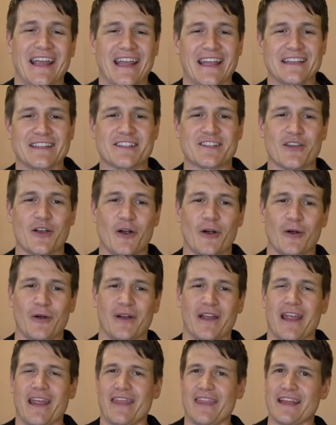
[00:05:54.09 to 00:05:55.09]
And
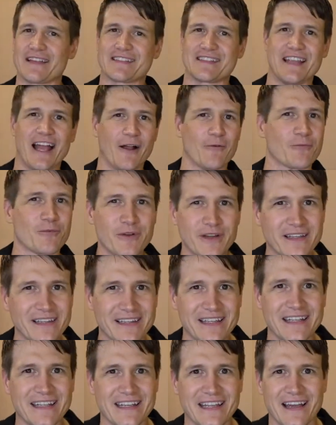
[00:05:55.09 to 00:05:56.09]
so that's not
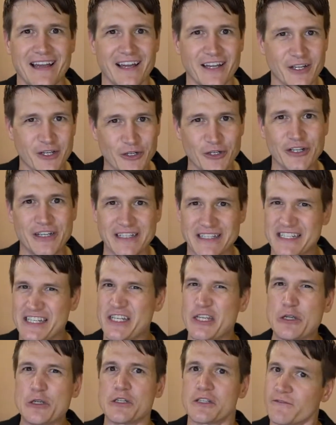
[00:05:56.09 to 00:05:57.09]
really a good
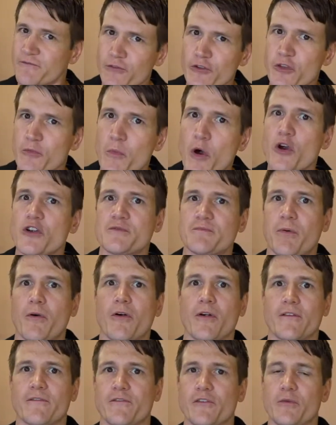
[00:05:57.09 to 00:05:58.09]
excuse for the most
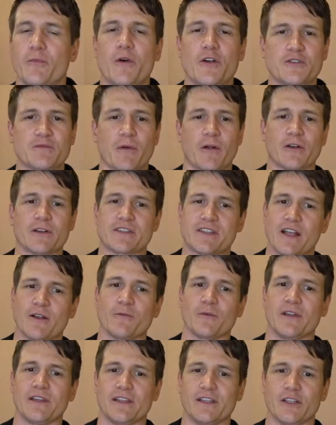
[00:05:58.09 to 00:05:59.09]
part. For the most part, it's not
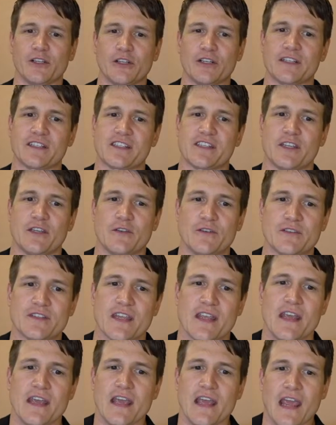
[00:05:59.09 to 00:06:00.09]
really a good excuse.
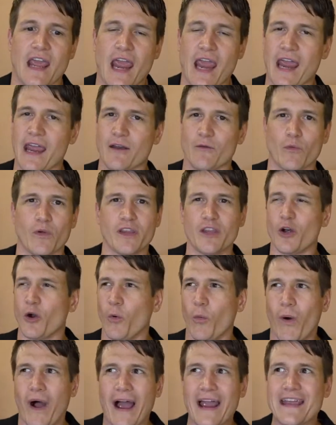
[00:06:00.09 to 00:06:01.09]
And, you know,
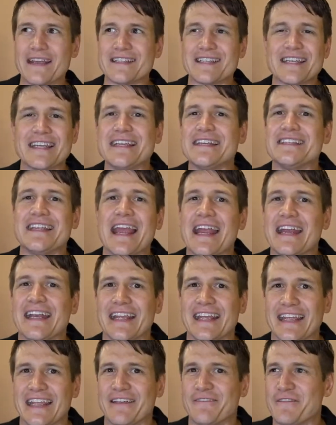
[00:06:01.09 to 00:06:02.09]
why is he
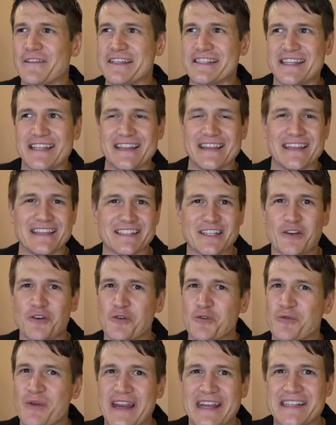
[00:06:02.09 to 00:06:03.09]
dating if he's in this
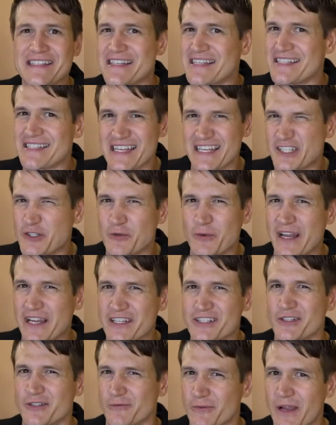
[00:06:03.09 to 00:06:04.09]
crazy
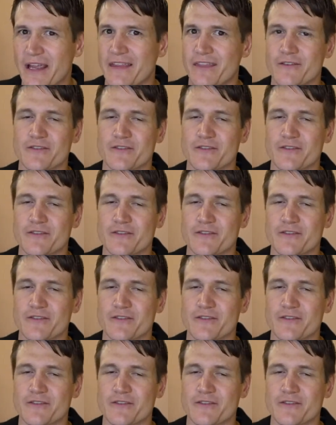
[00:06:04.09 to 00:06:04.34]
situation, right?